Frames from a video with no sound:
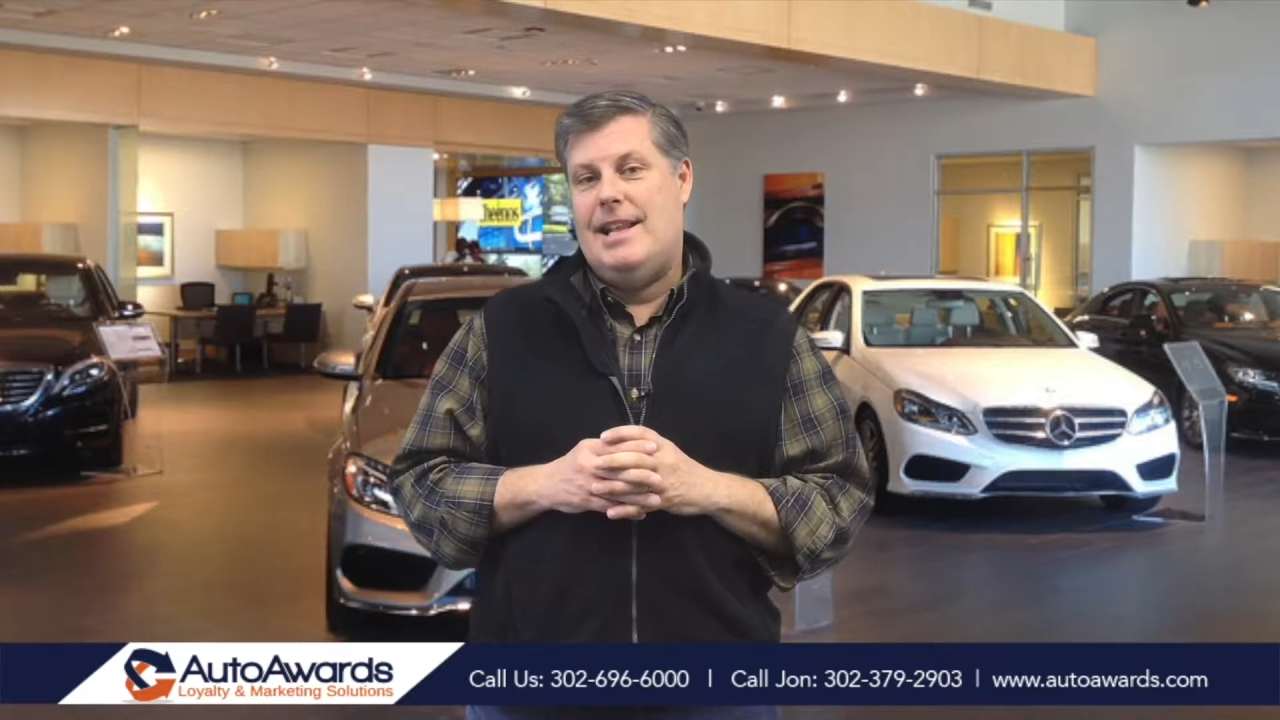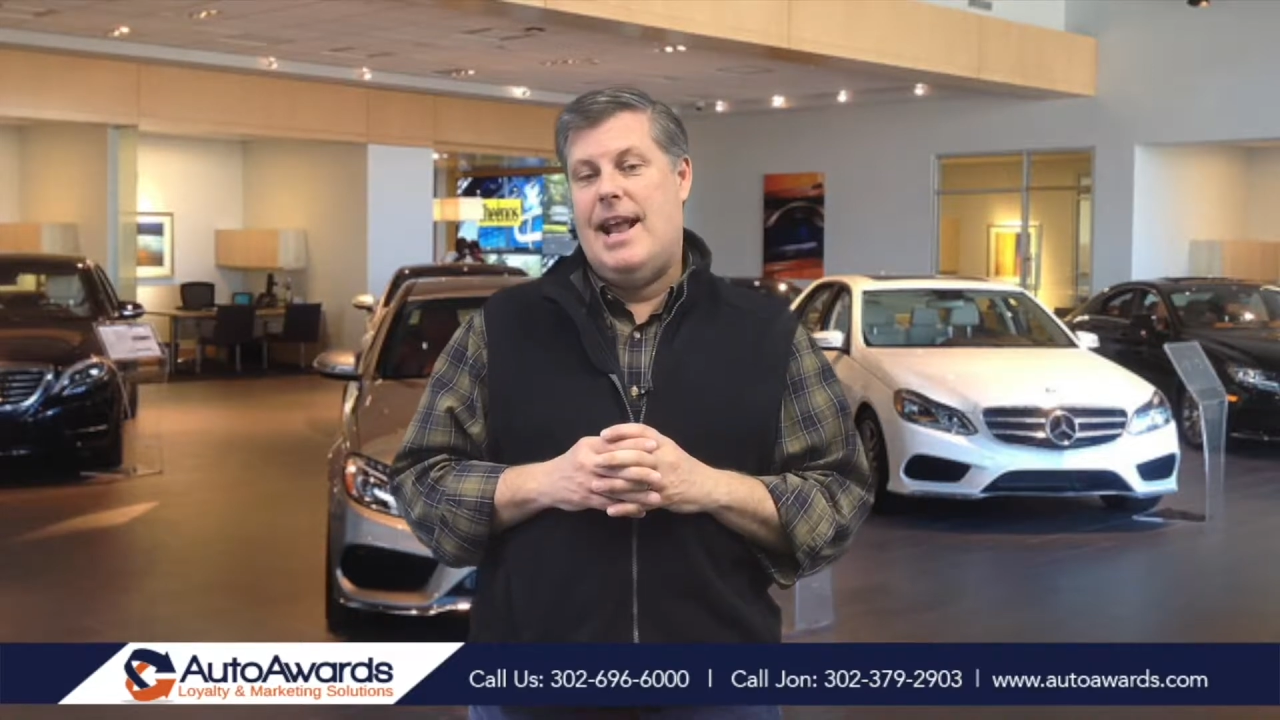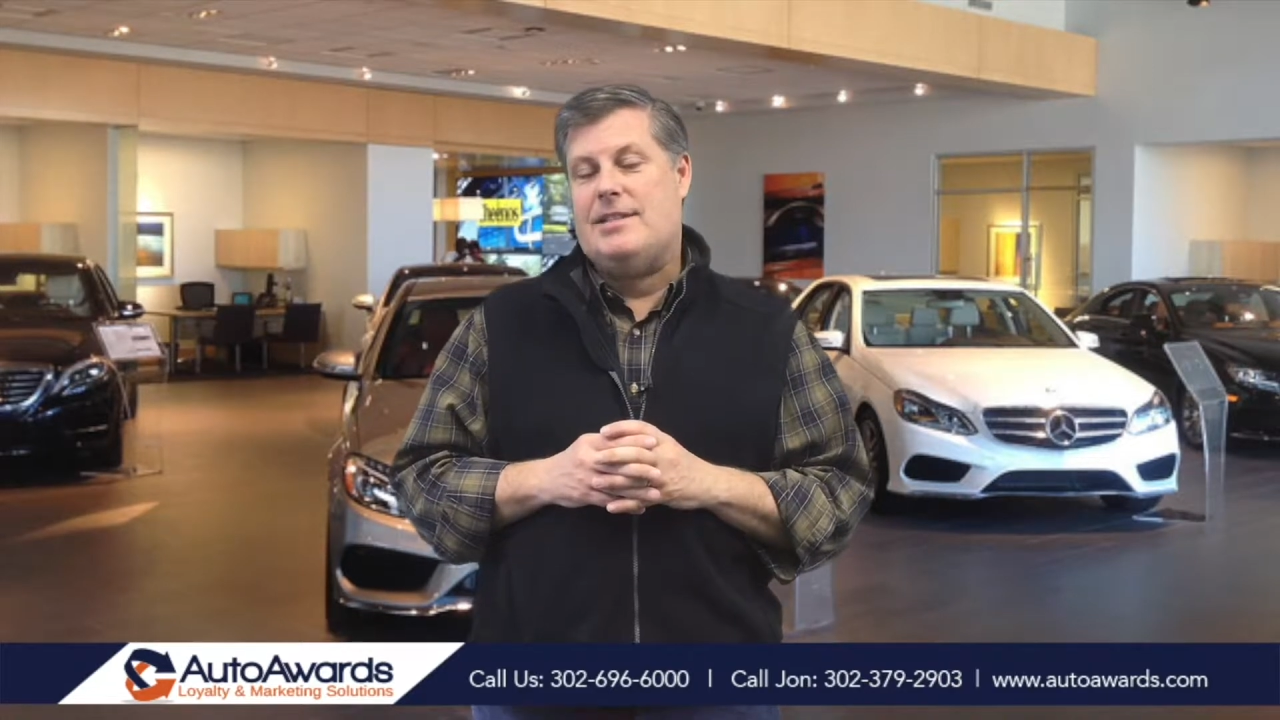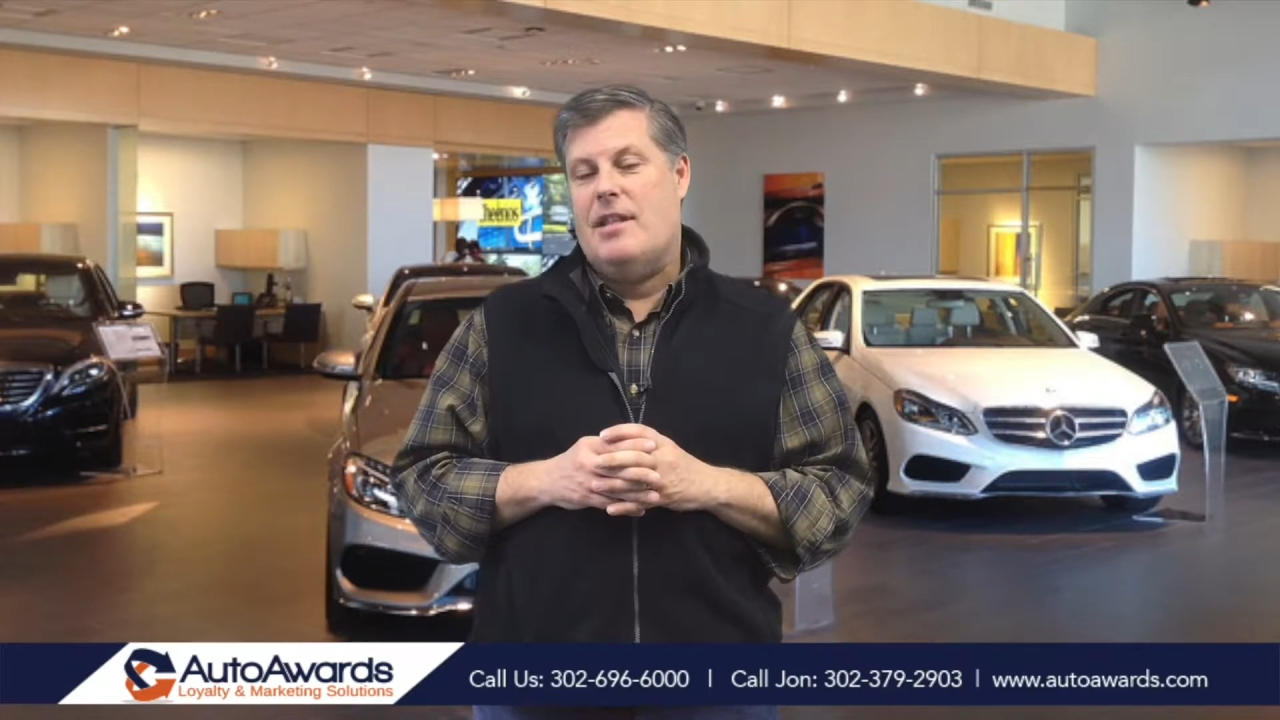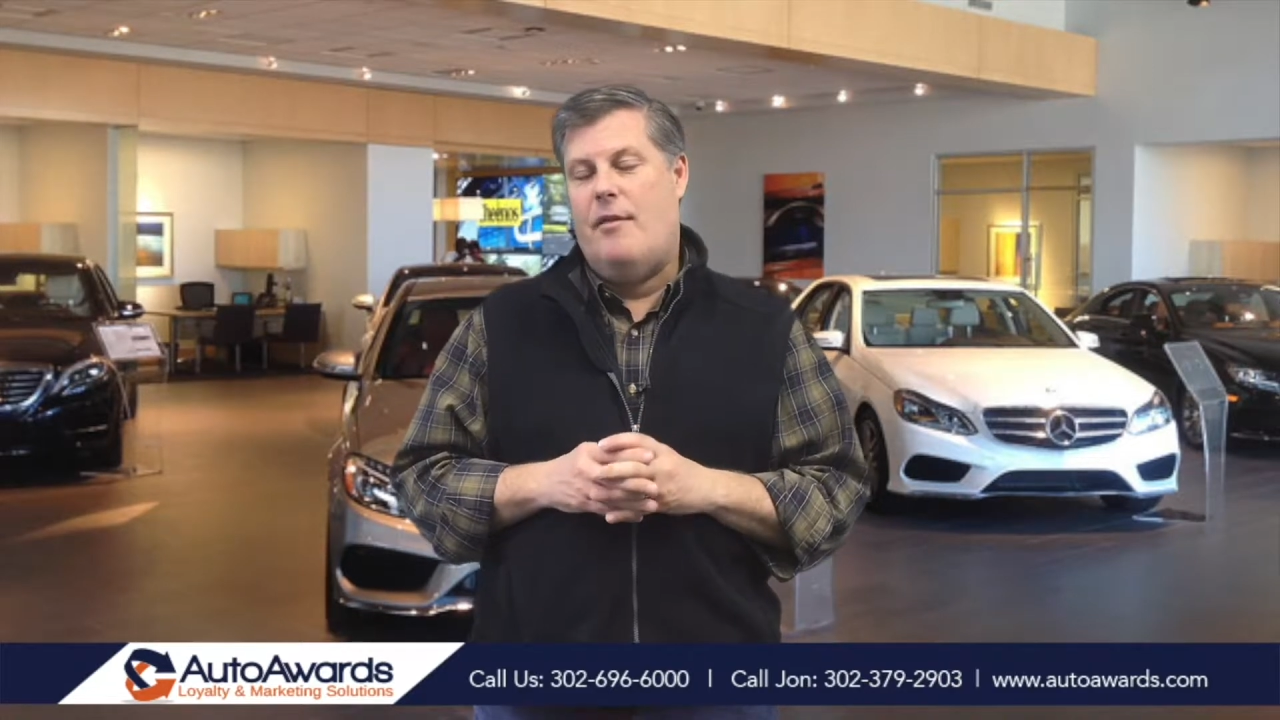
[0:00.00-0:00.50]
to the
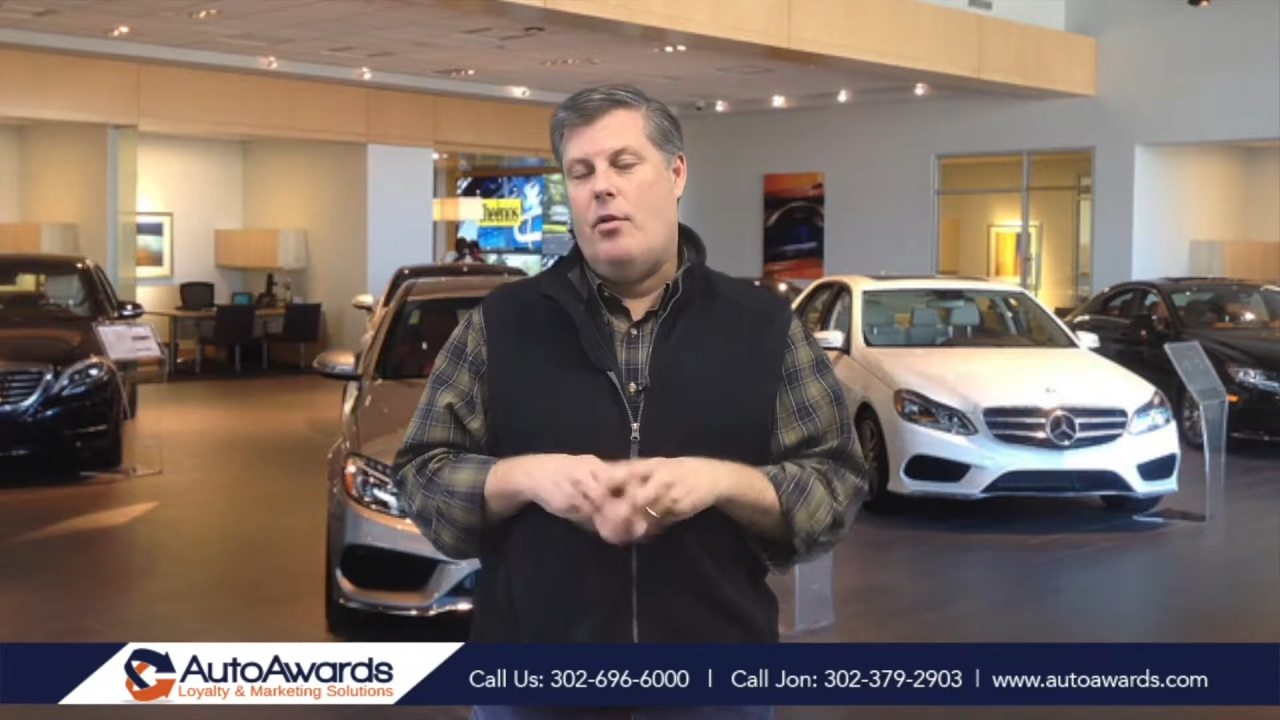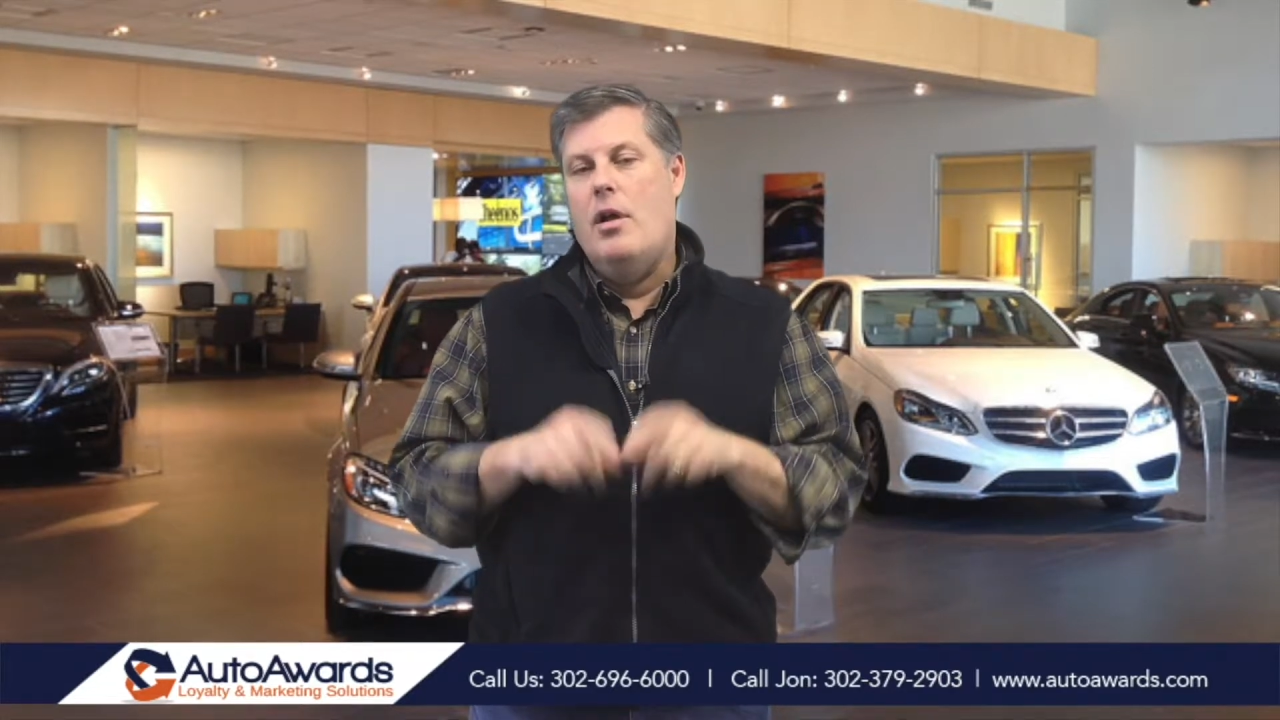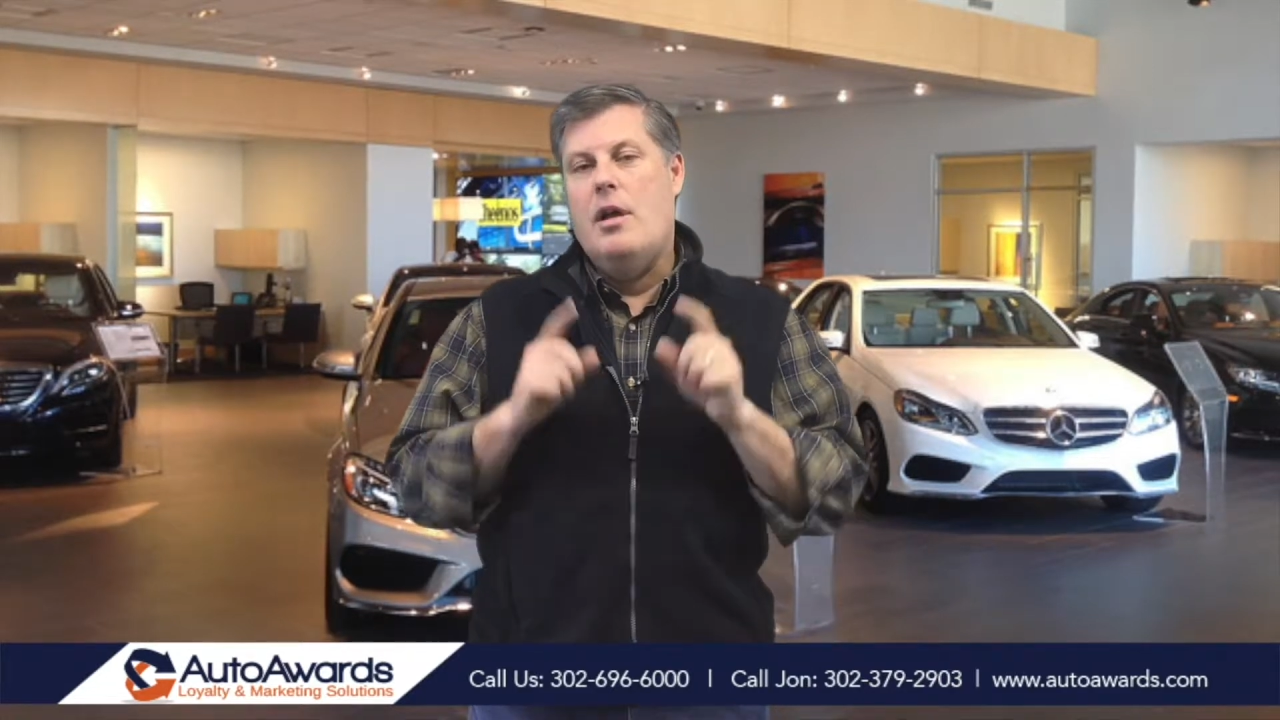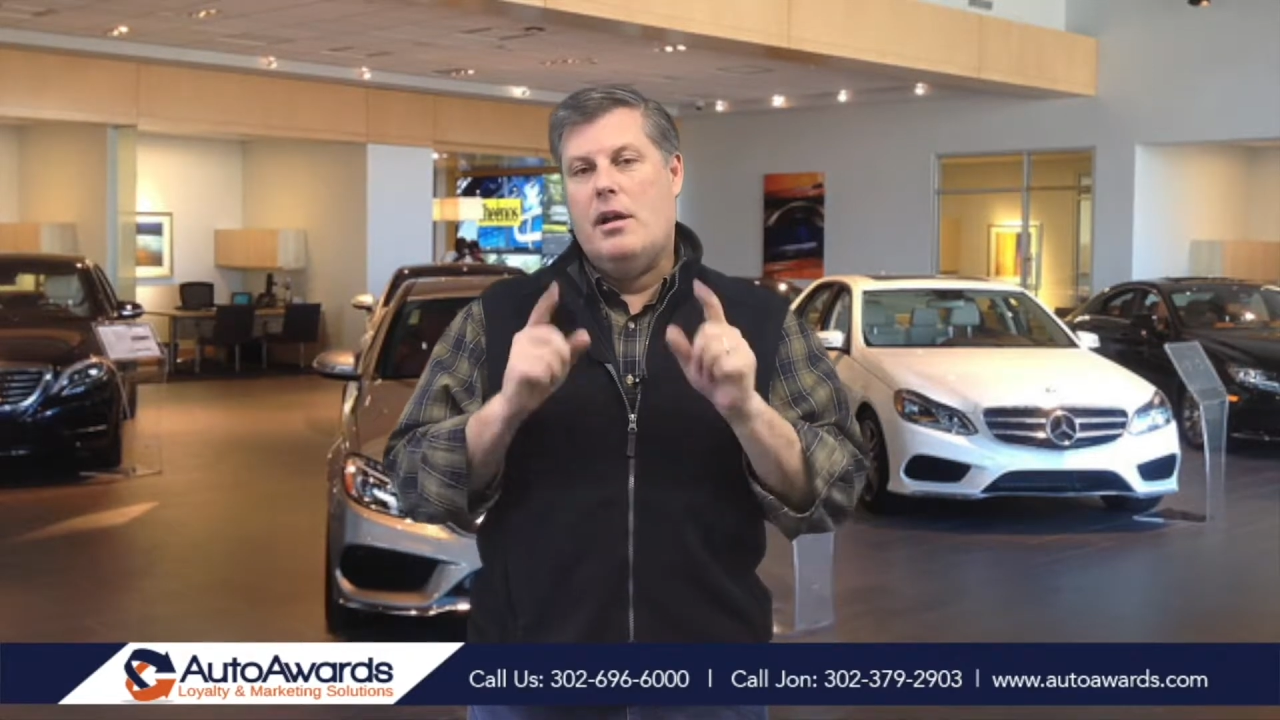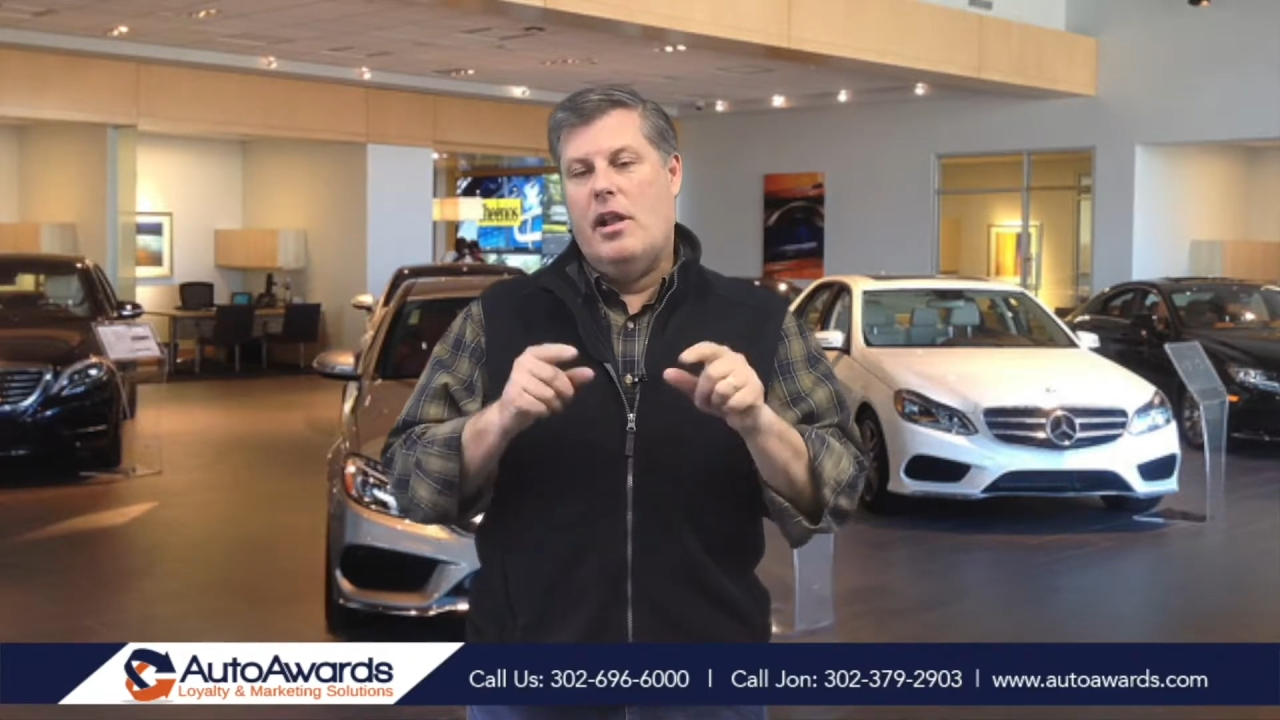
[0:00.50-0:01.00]
next level,